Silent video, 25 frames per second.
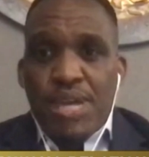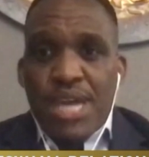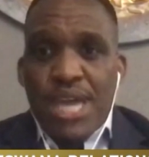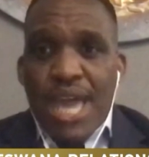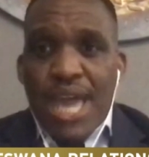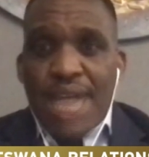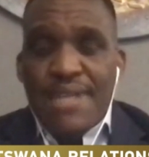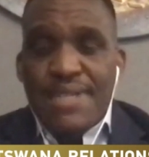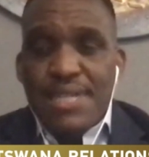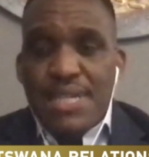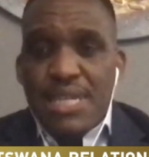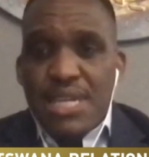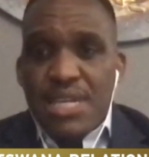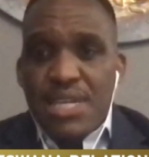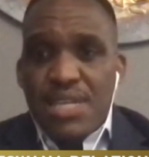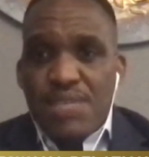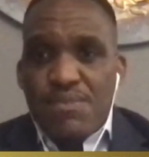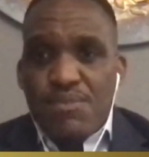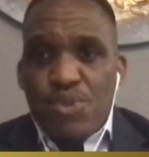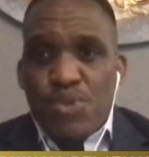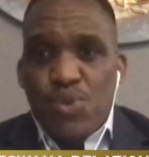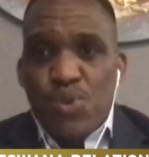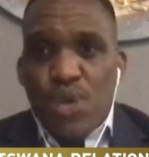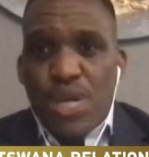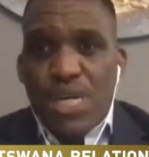as it is,
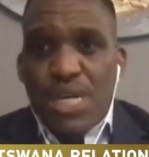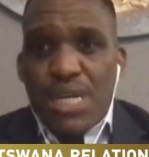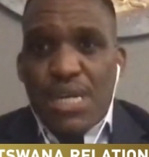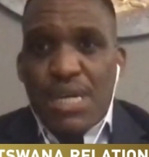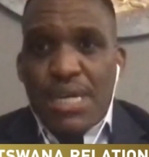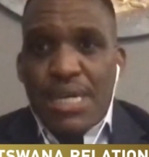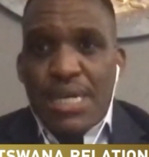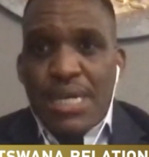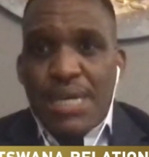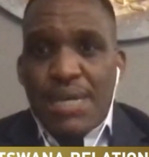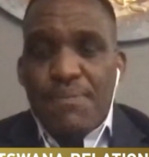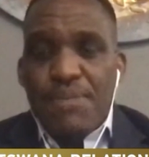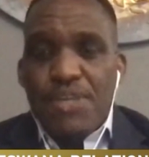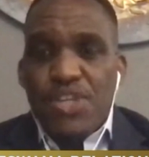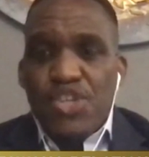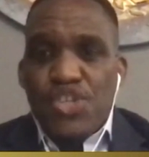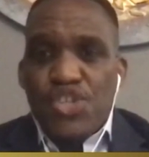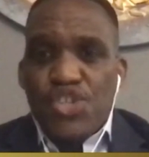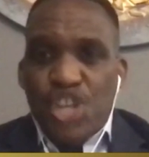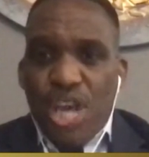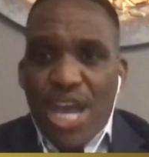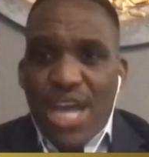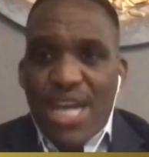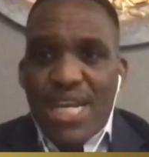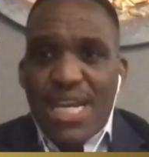Botswana, um,
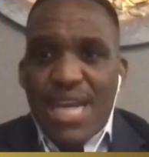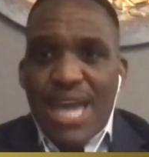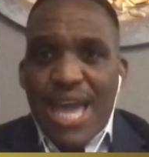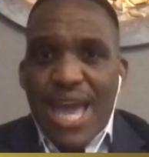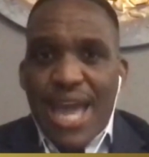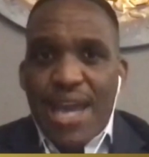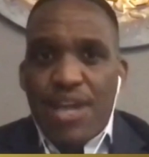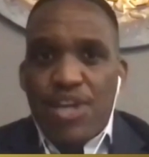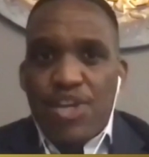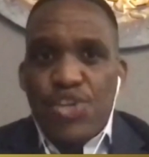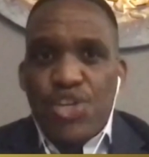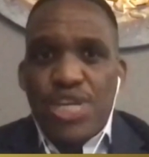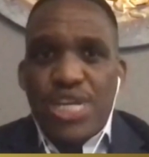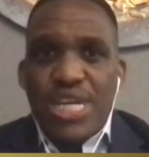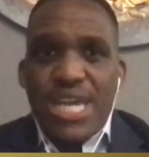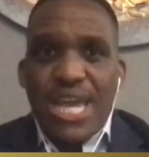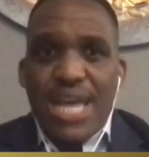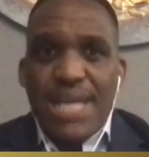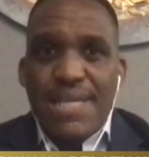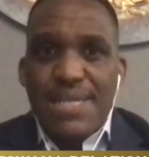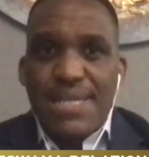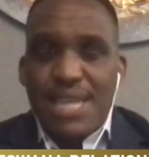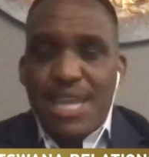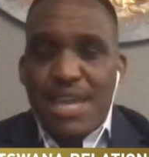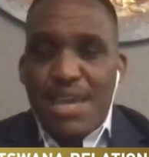China actually
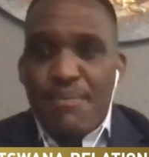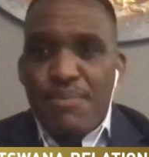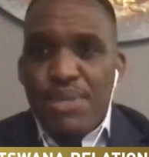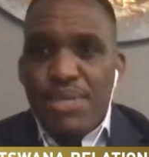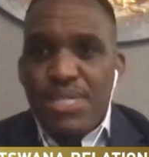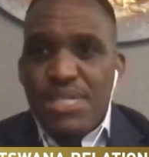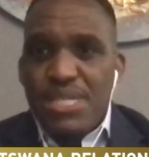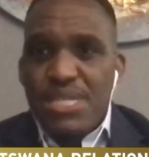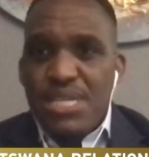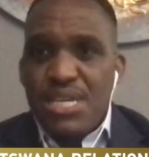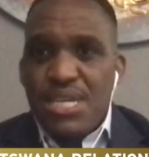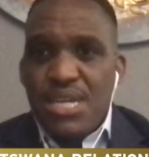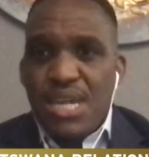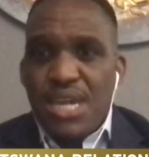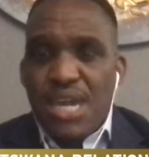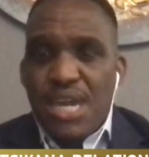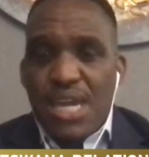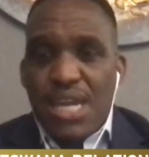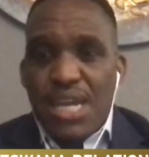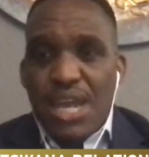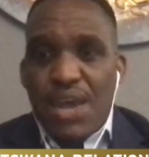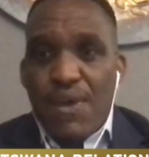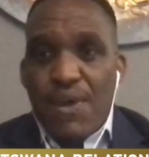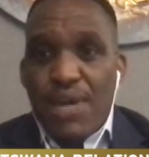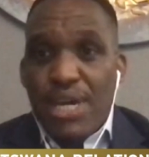has an embassy
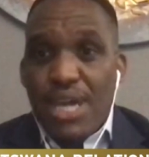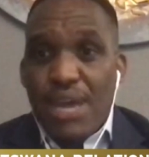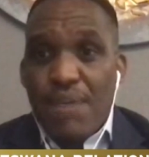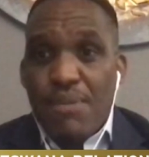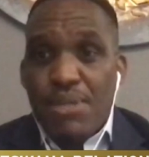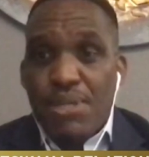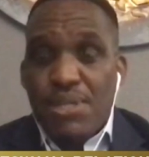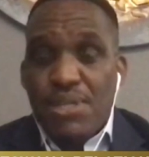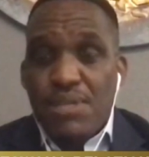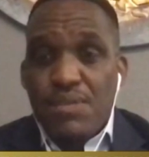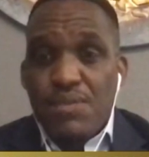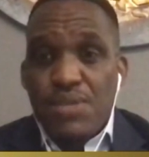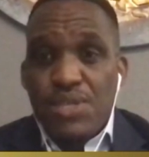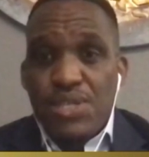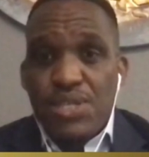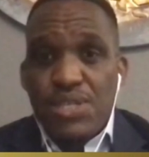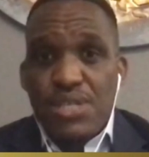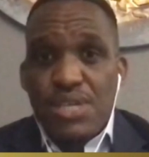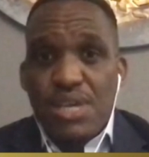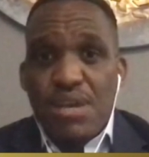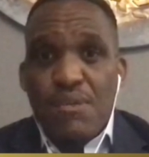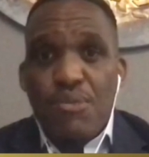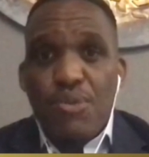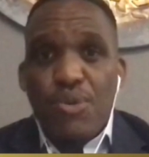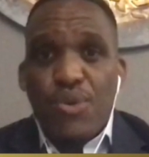in our capital, which is
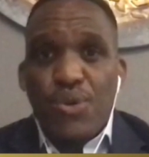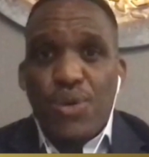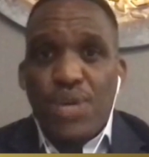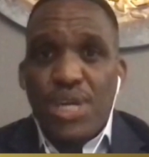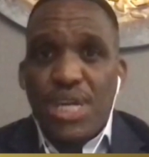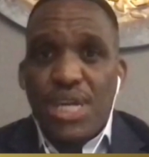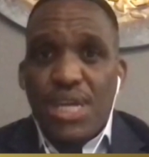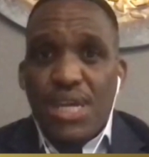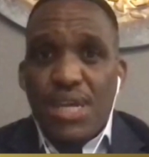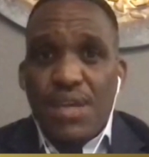Gaborone,